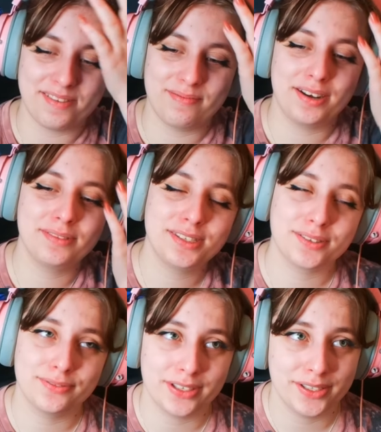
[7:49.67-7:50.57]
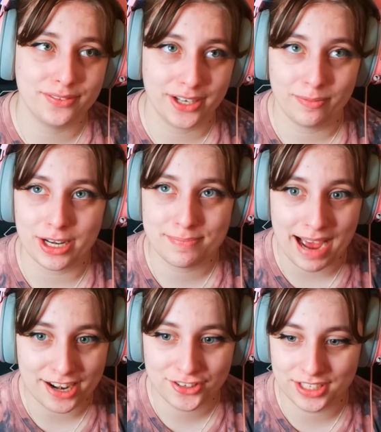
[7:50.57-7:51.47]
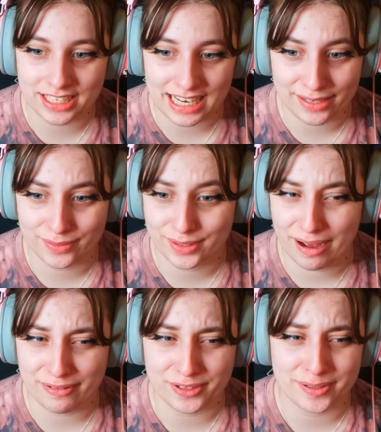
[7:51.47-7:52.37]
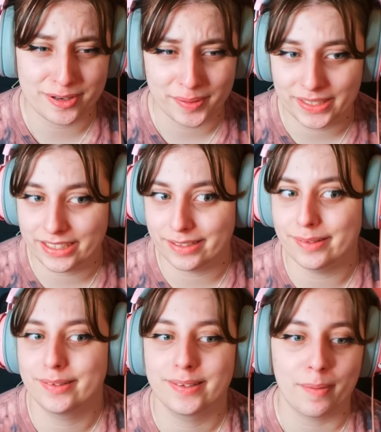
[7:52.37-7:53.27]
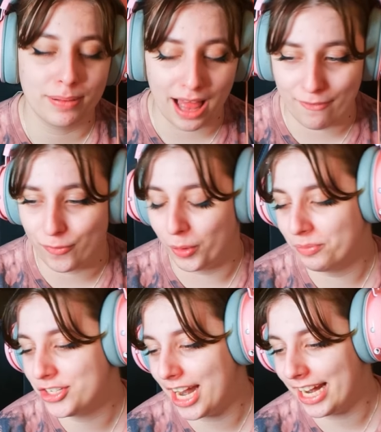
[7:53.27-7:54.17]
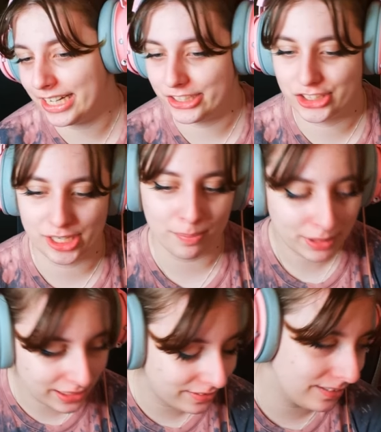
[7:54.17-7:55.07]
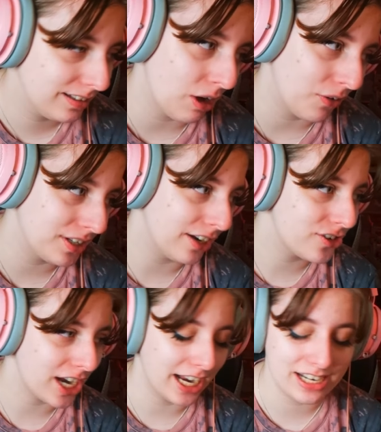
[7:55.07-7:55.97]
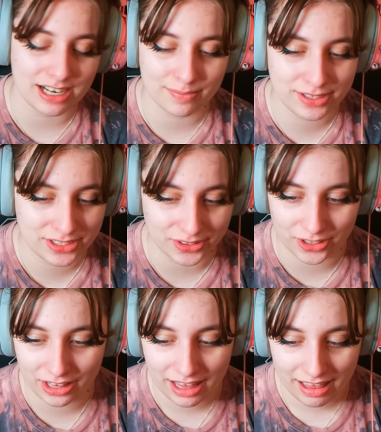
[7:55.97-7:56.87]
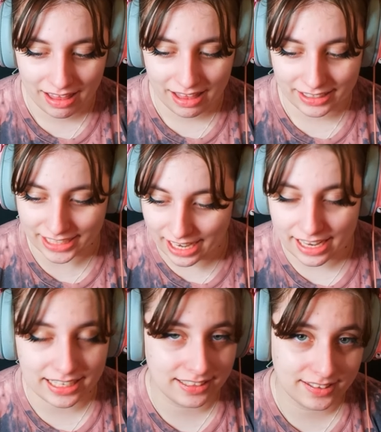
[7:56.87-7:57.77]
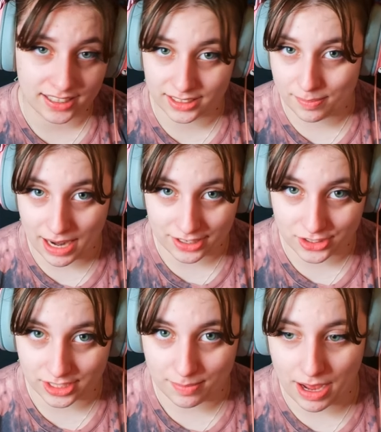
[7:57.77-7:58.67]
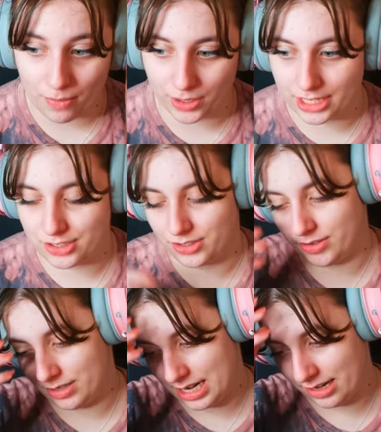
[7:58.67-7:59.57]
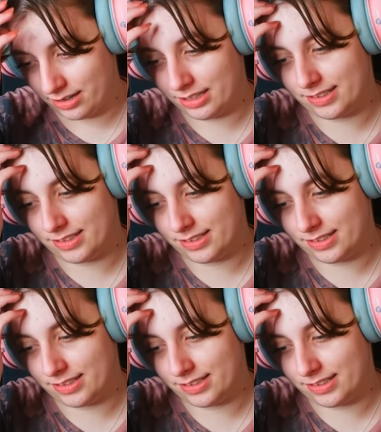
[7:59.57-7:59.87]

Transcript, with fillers: um, I'm still very, very much passionate, even after two years, a platform change, a complete content change. I'm still, yeah, insanely passionate about what I do and